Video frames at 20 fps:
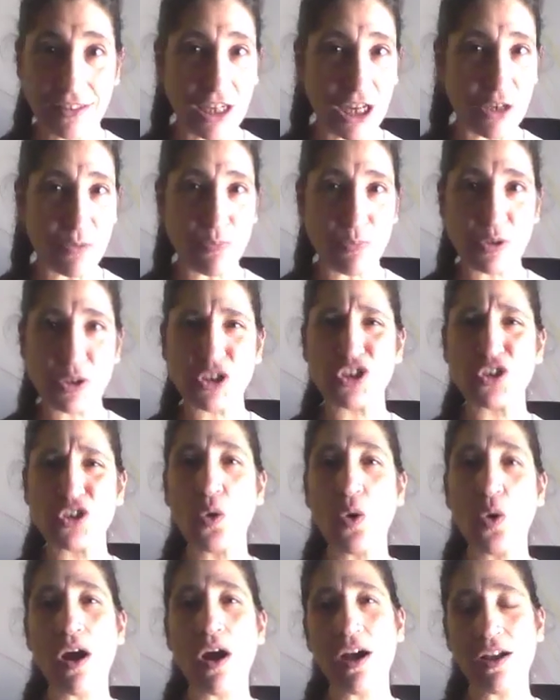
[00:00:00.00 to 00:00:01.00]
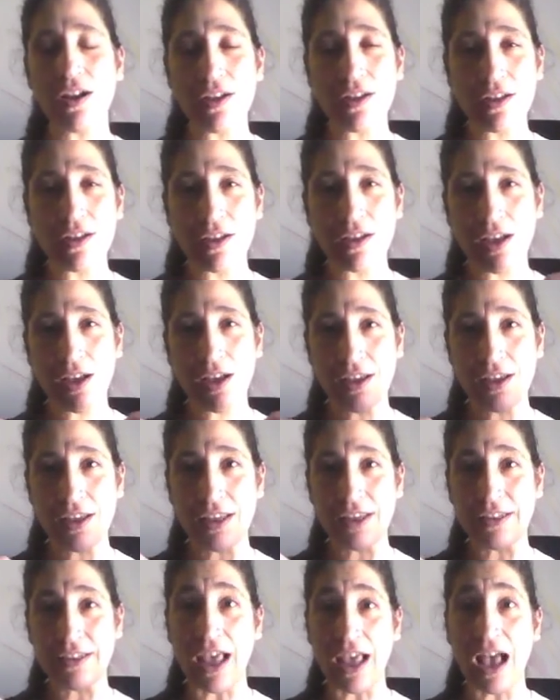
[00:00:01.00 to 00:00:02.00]
energies to come through me, and they
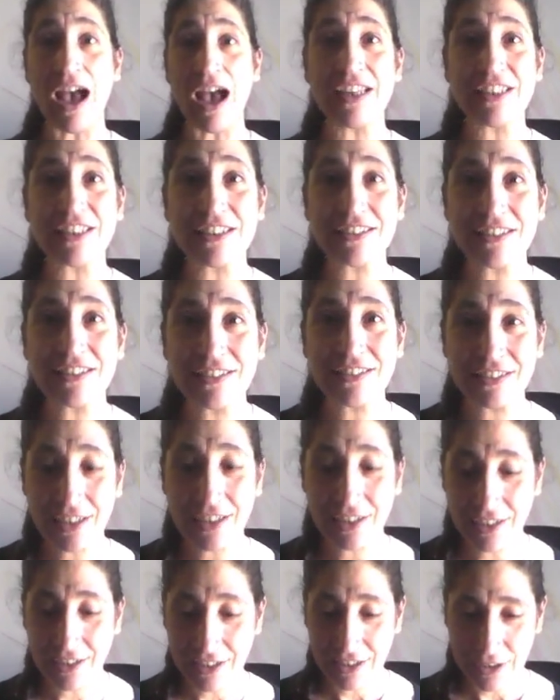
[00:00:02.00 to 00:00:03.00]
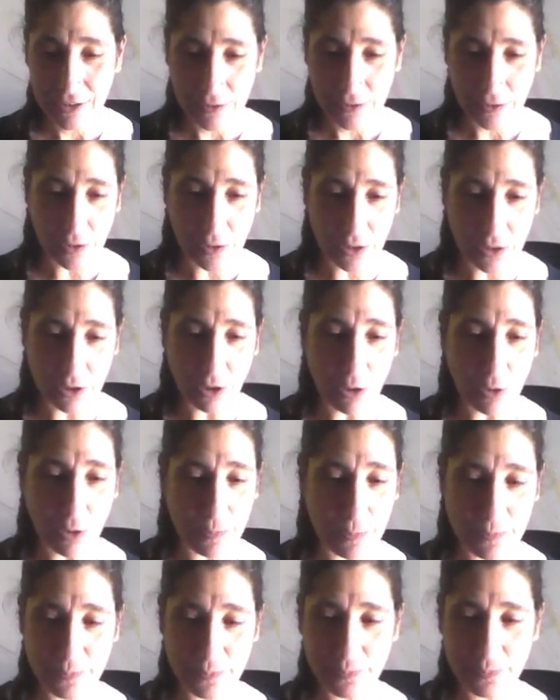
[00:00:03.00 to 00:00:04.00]
always have for me all my life, you
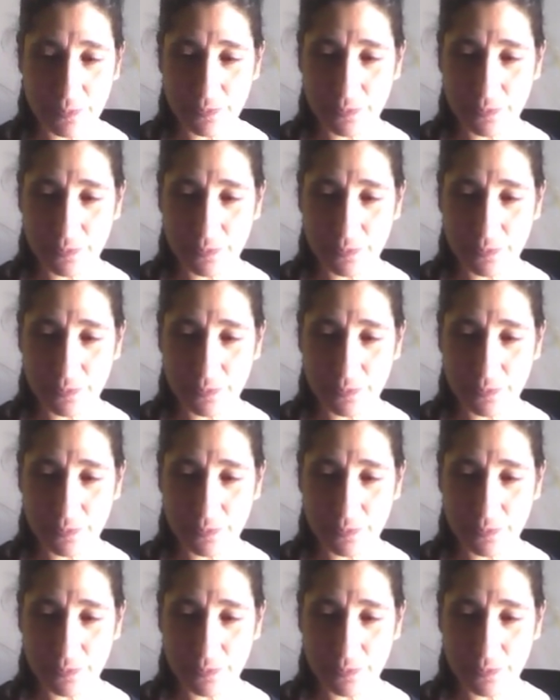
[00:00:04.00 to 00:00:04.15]
know.